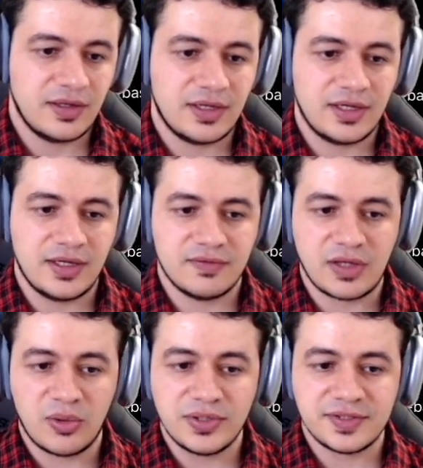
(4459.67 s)
And
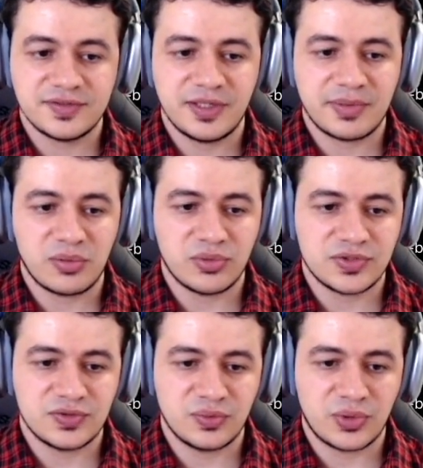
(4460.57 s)
our next step that we want
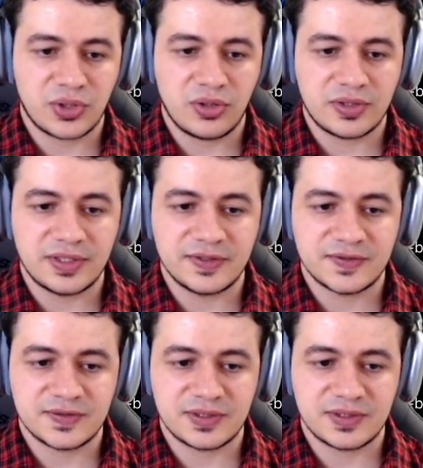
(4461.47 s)
to work on is